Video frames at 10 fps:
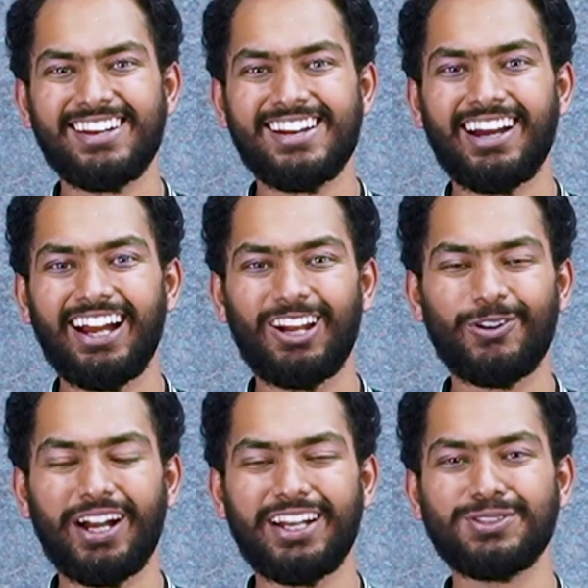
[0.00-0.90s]
Hello
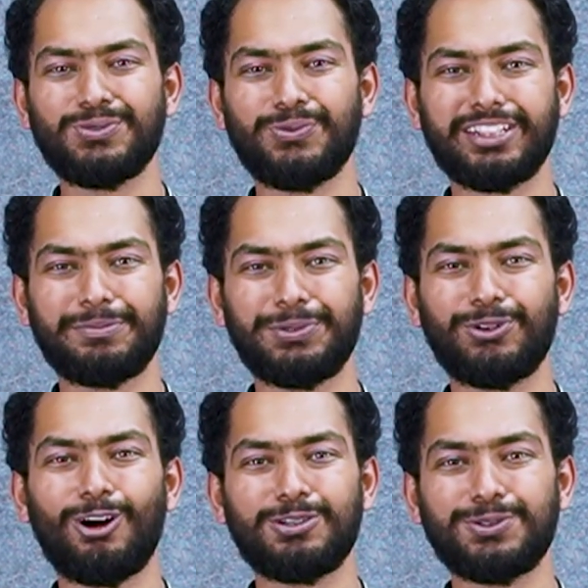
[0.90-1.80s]
guys, welcome you
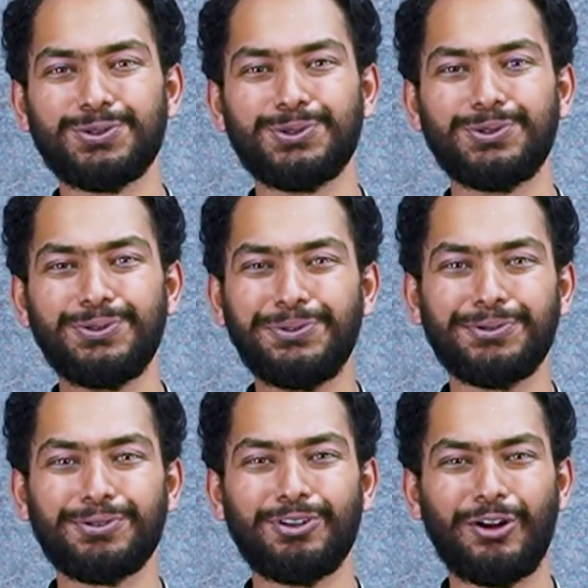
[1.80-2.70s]
all to
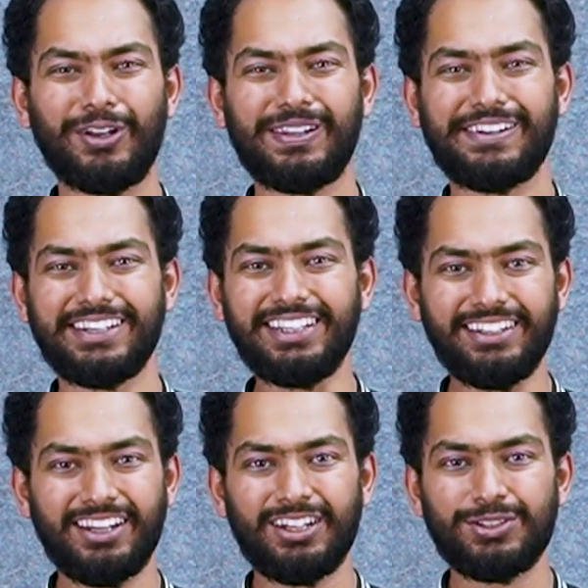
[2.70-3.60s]
Gurukul online learning.
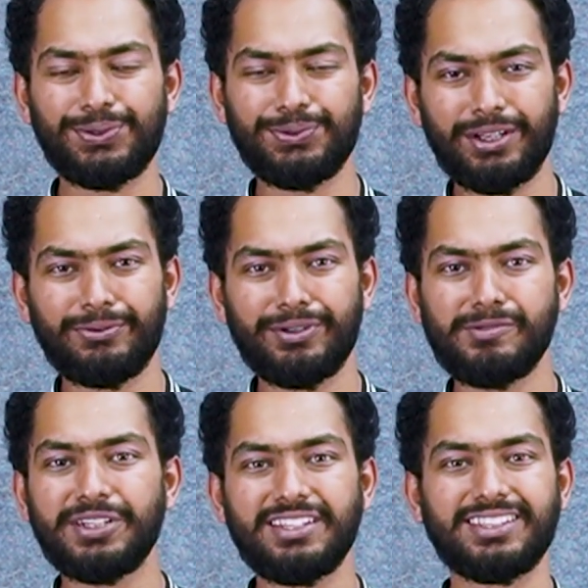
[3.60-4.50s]
Today we will be
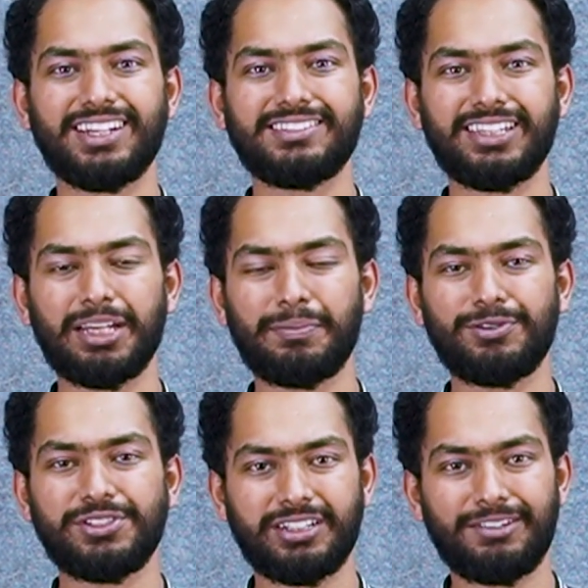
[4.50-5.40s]
discussing about
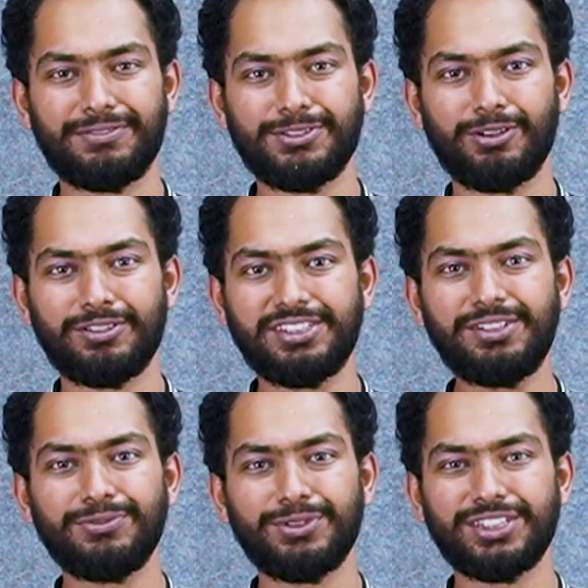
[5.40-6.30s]
general physiology,
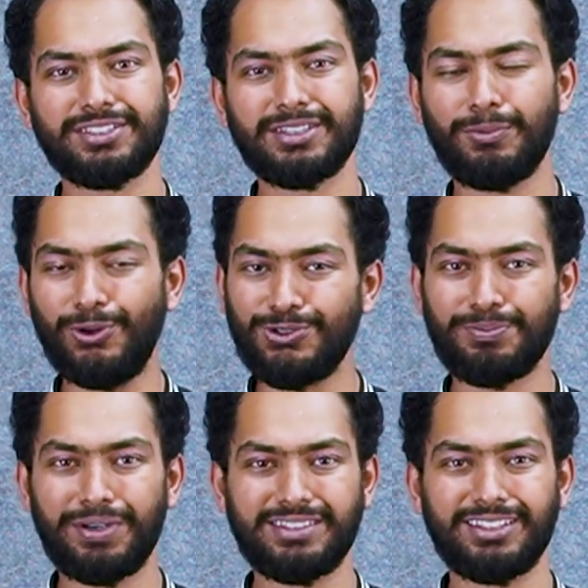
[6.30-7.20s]
which is the most
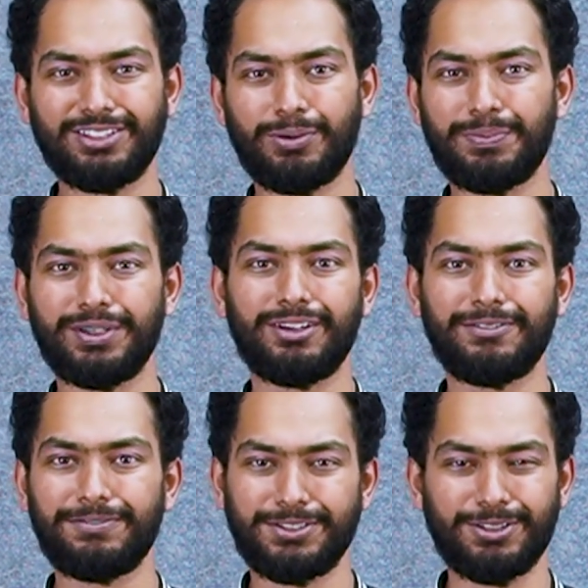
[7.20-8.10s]
basic topic of
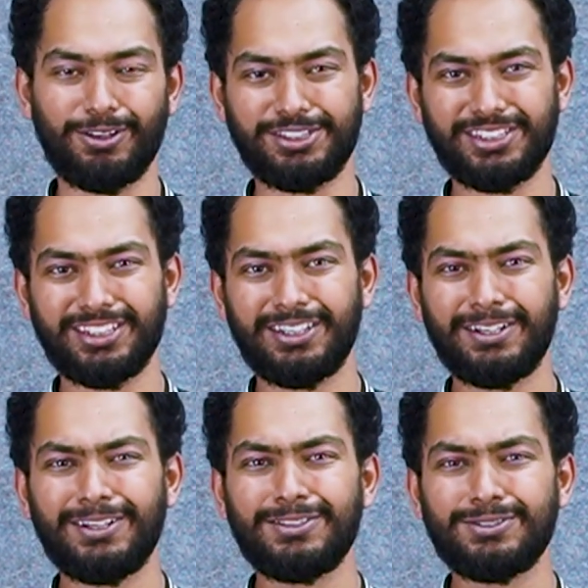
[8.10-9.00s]
physiology.
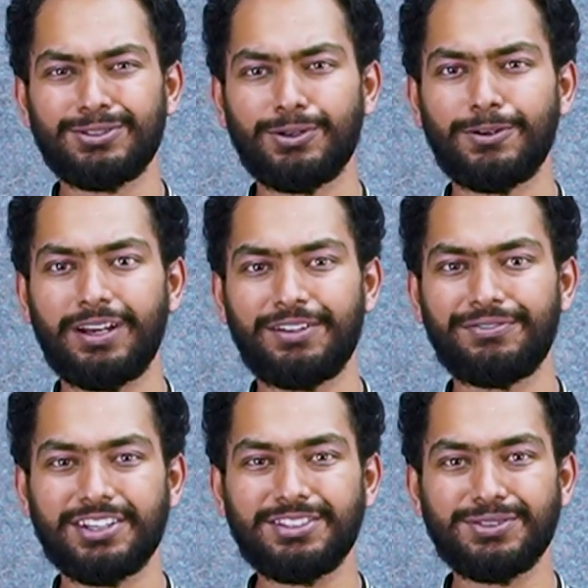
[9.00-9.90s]
So at
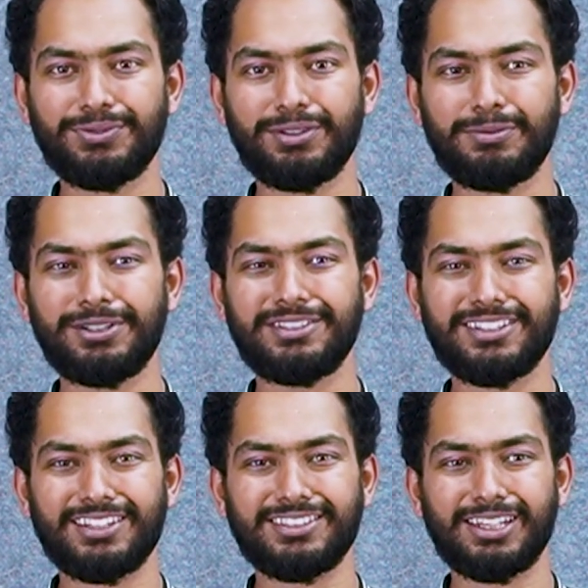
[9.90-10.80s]
first we will be
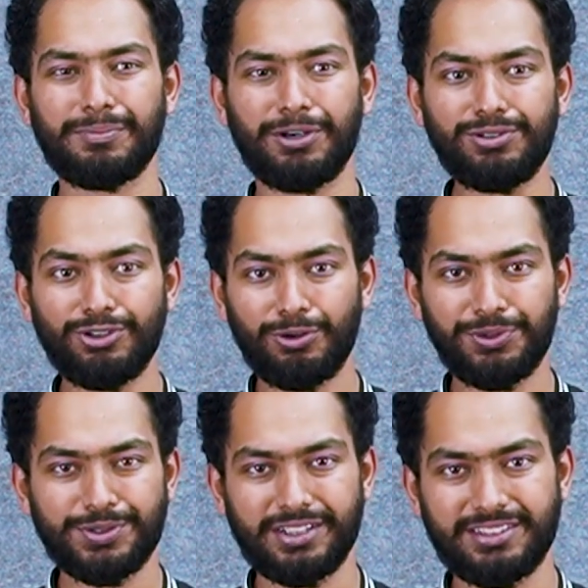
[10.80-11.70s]
discussing about
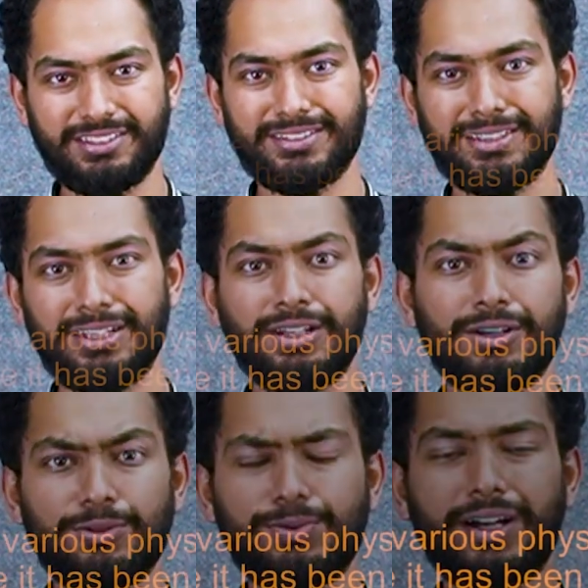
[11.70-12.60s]
homeostasis. What